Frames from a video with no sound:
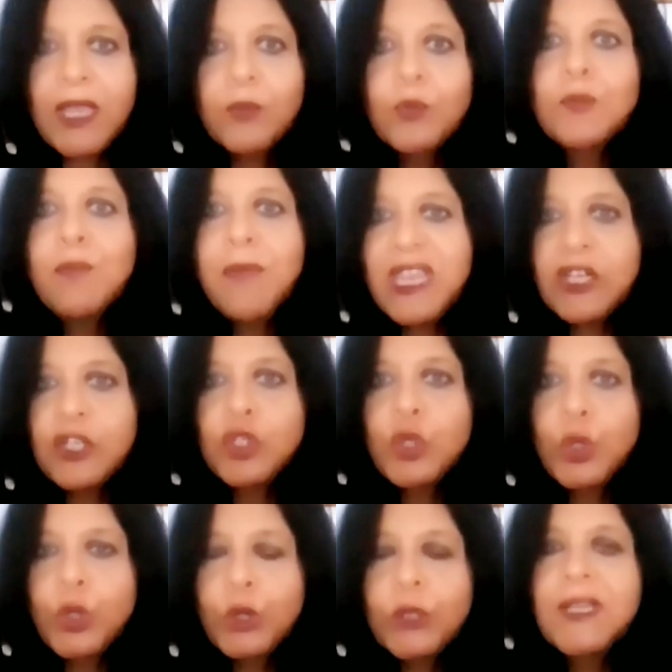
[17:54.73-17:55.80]
I would make
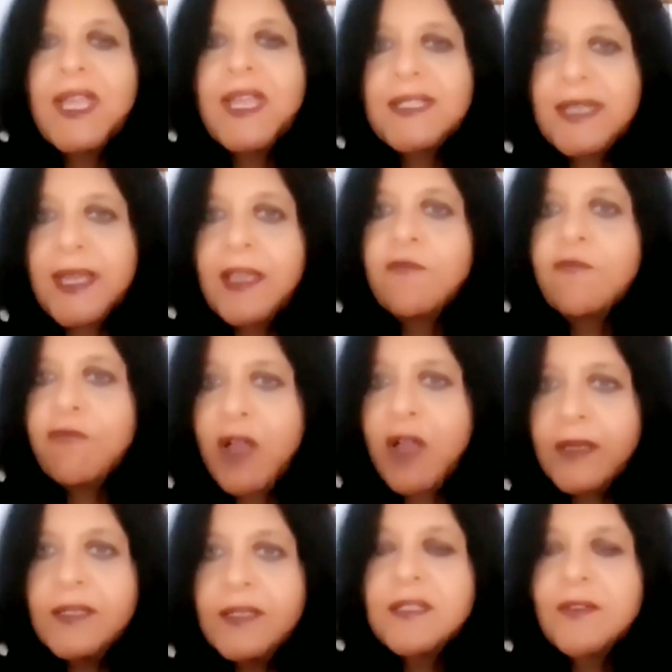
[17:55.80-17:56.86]
sure that I
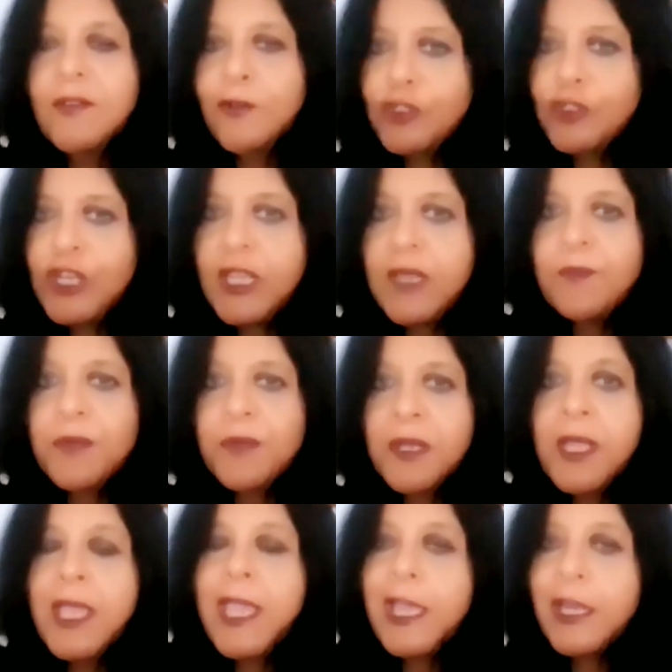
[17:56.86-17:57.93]
find the sheep
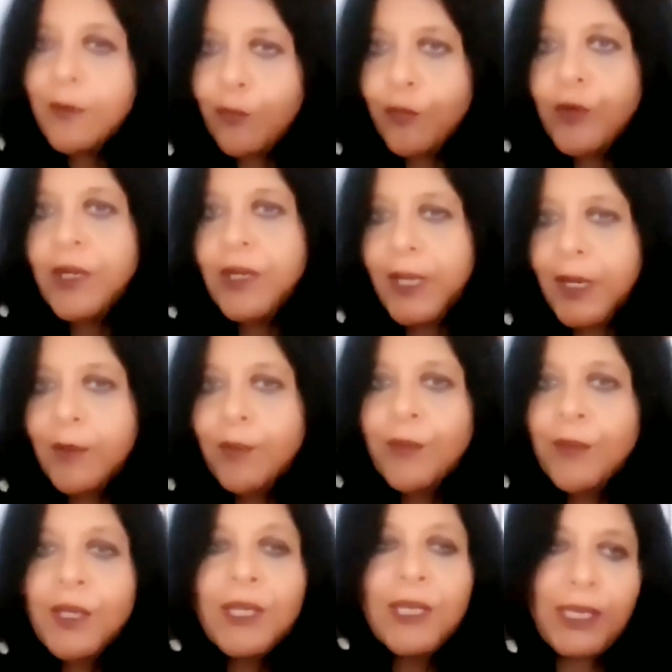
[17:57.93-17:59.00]
and bring him
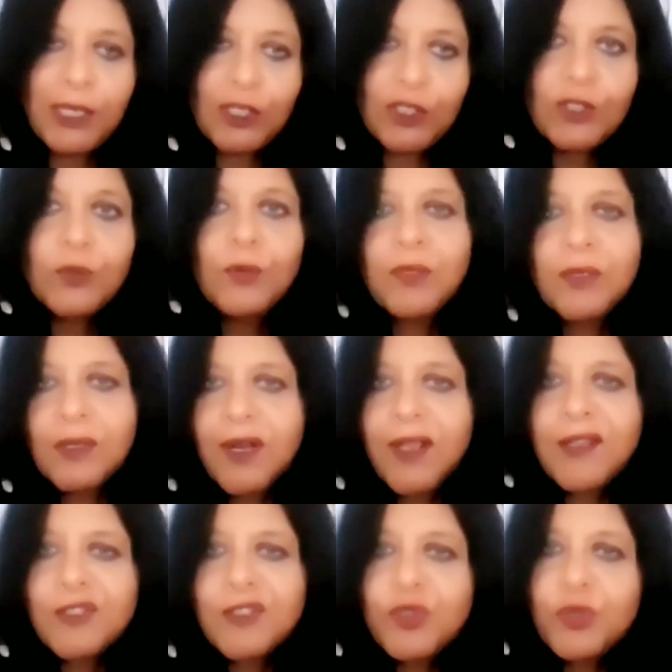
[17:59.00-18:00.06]
into the
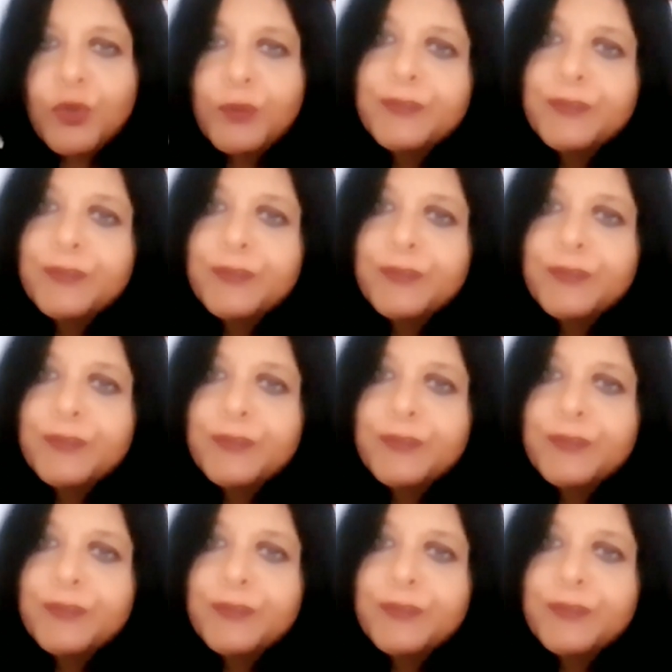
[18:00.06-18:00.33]
classroom.